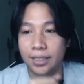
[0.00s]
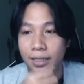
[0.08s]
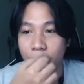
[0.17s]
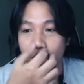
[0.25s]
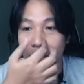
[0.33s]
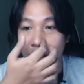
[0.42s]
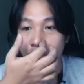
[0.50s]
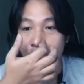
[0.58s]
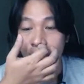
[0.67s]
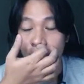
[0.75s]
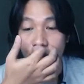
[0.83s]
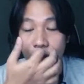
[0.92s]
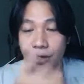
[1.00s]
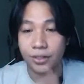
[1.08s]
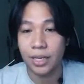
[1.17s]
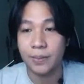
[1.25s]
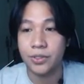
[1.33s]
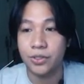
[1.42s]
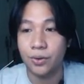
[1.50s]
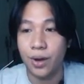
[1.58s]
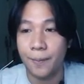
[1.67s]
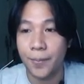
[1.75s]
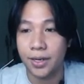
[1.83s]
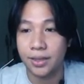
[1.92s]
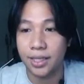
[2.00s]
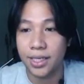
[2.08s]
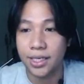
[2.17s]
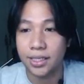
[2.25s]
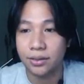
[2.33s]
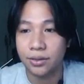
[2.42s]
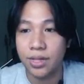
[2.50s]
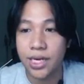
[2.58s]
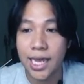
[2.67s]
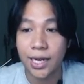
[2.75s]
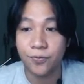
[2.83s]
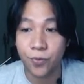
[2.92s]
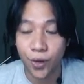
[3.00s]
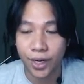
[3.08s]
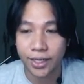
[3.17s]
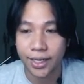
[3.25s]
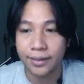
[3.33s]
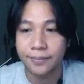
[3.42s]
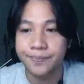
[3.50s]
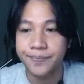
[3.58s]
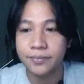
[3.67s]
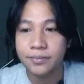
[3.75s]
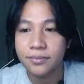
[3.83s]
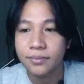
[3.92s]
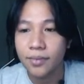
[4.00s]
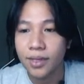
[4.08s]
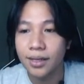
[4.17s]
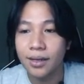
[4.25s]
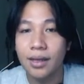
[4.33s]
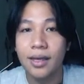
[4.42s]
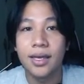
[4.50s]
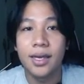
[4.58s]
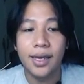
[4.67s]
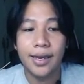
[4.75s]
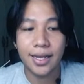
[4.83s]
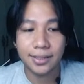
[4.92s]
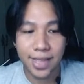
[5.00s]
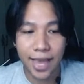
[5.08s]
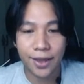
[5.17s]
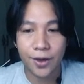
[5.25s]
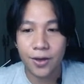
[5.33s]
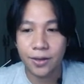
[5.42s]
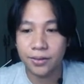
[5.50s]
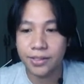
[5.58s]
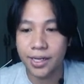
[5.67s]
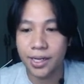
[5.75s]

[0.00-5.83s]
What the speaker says: to, number 4. Tapos yung number 3 and 4. Yeah. Next tayo, sa